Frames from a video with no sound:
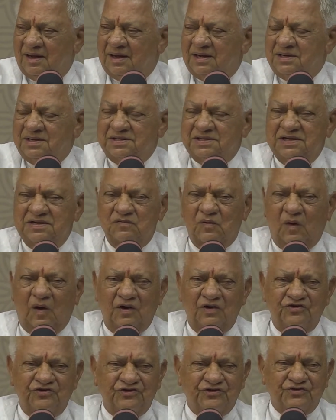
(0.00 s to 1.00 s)
She
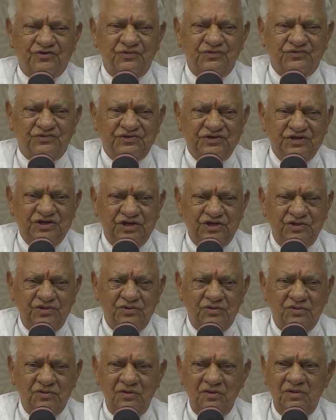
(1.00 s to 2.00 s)
wants to see
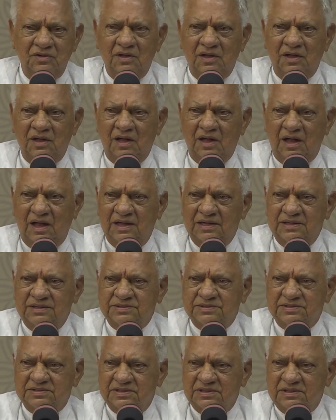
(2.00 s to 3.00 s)
you. I
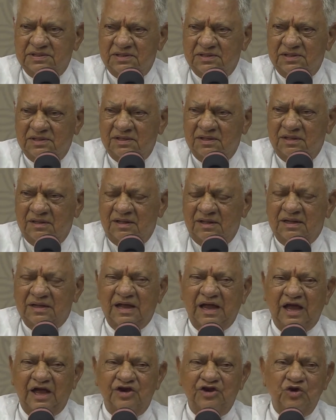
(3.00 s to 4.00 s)
see.
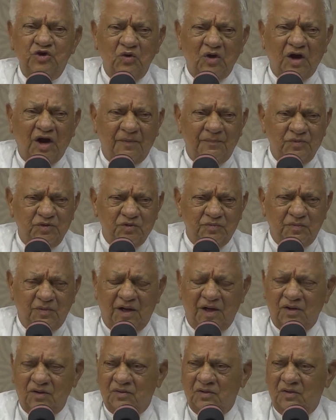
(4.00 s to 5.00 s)
Can you come
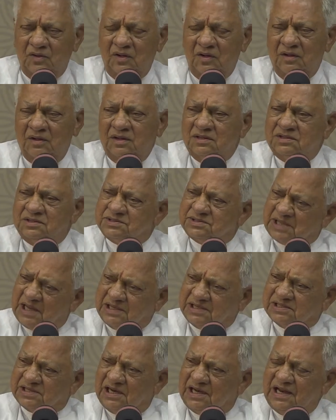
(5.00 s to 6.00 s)
tomorrow?
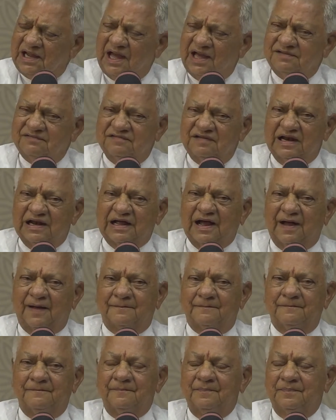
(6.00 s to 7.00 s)
Certainly I will
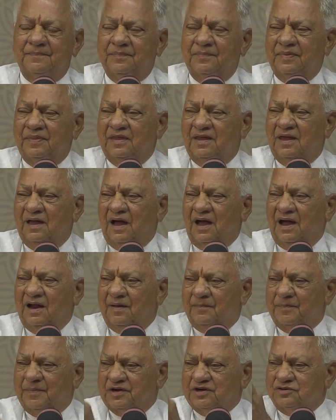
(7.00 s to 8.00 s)
come. On
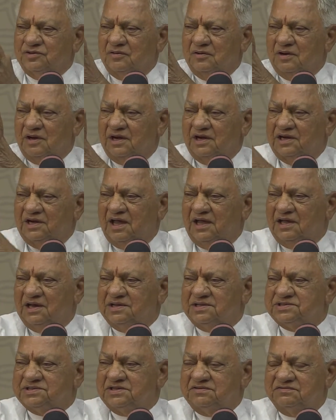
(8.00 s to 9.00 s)
a particular day, I
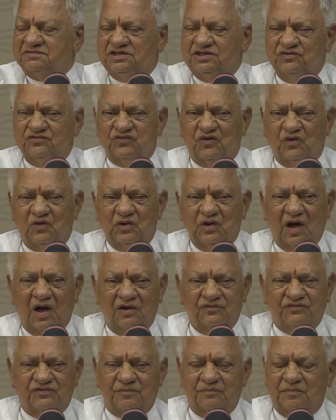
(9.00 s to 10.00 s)
received the phone
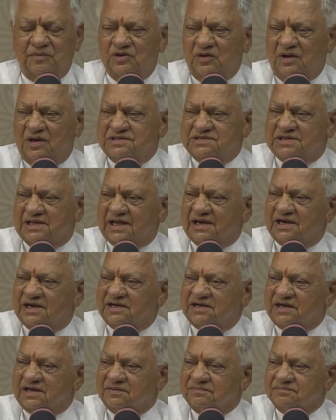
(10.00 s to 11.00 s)
call from Madurai
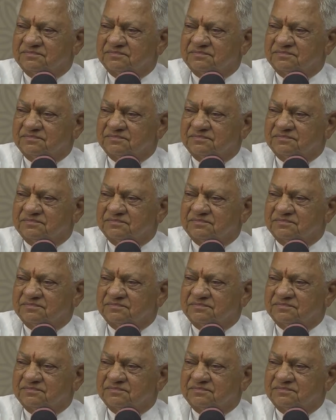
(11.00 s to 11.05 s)
secretary.